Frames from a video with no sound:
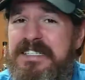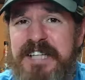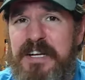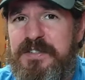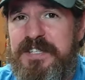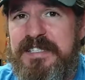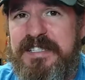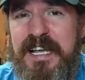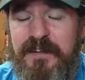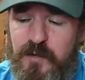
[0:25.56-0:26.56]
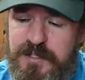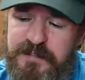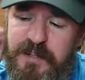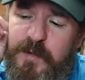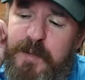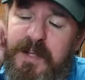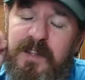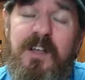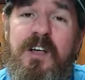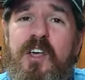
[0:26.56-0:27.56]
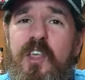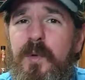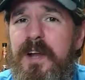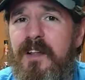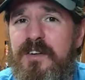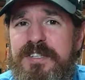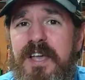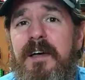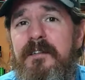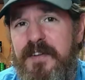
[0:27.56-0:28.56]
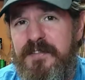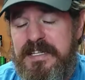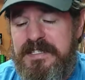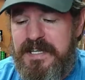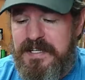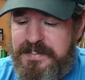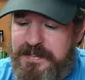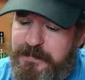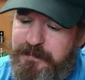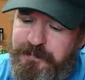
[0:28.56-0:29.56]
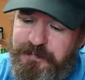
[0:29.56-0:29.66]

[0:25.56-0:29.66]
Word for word: standard size can 473 ml, $3.15.